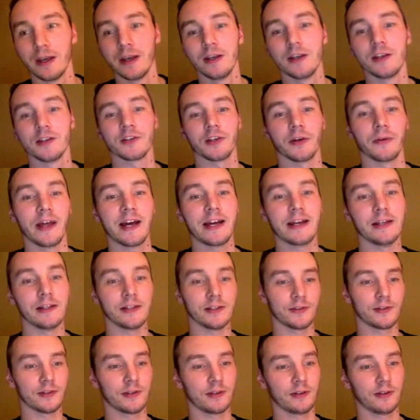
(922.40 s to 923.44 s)
So that
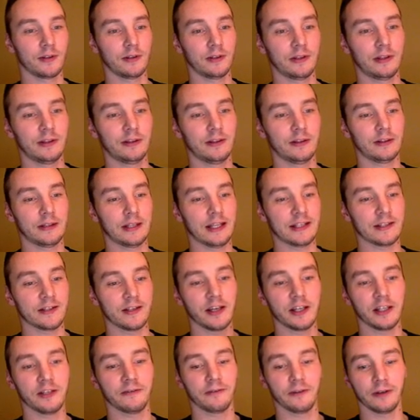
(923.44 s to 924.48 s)
is that's
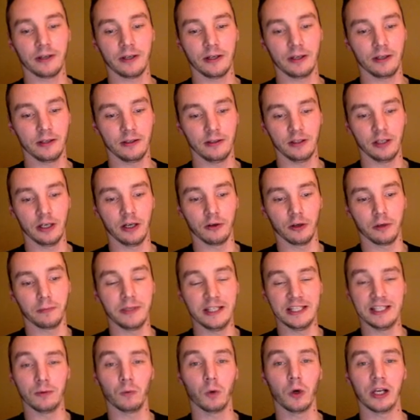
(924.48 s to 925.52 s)
nice for you know
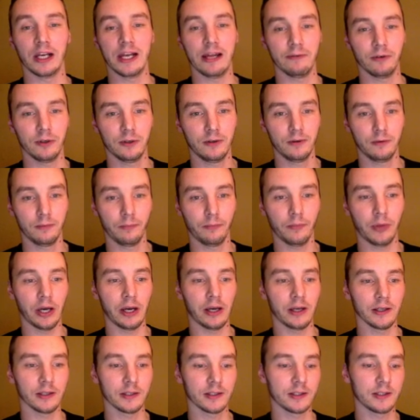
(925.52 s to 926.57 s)
completing one level,
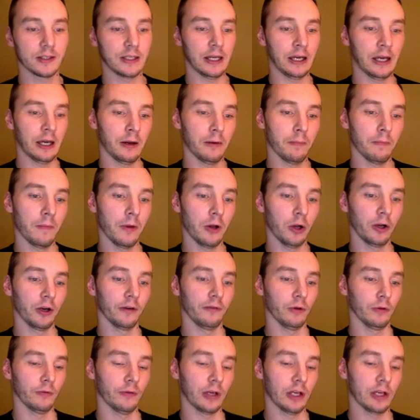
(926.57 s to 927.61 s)
but um, a lot of
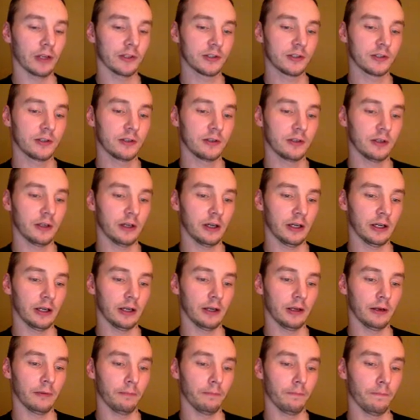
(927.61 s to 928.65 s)
you have asked
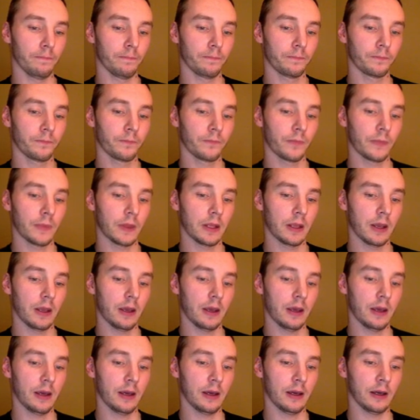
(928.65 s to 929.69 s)
um,
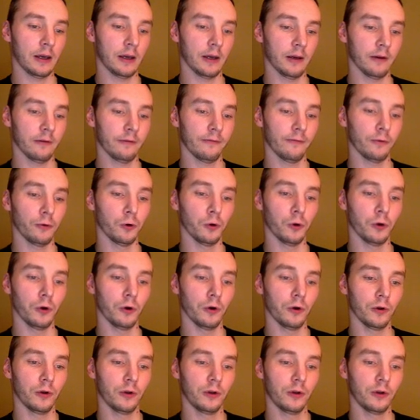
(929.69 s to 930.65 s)
uh, for